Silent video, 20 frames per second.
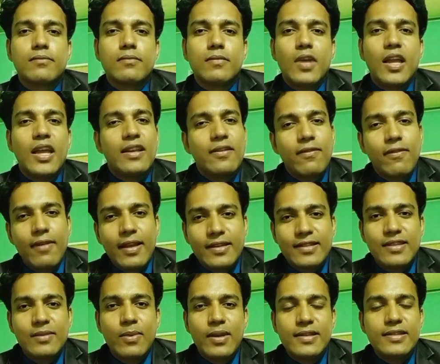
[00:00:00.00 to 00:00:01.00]

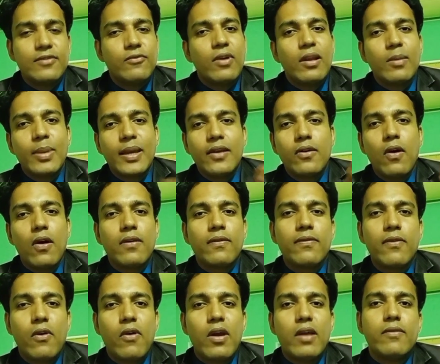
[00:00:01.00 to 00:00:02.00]
Inflexibility will be gone
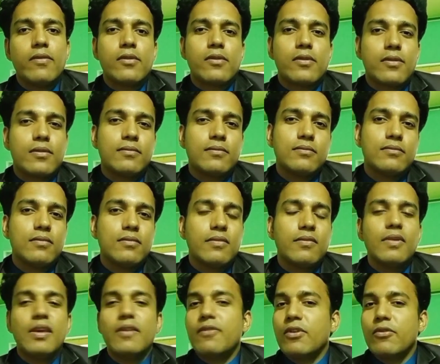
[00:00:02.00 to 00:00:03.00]
forever
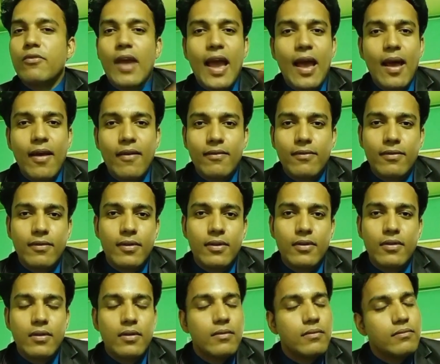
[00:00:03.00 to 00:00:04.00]
if you have
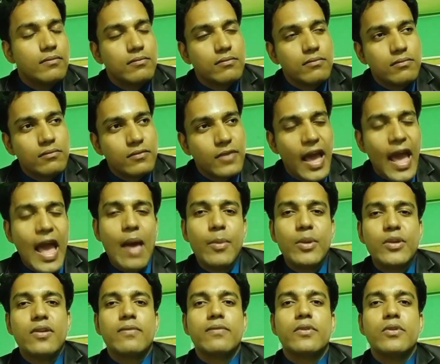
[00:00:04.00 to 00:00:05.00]
the habit
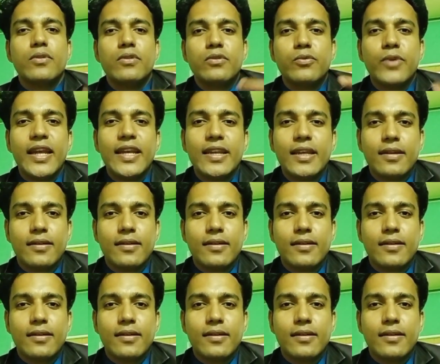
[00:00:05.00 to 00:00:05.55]
of good reading.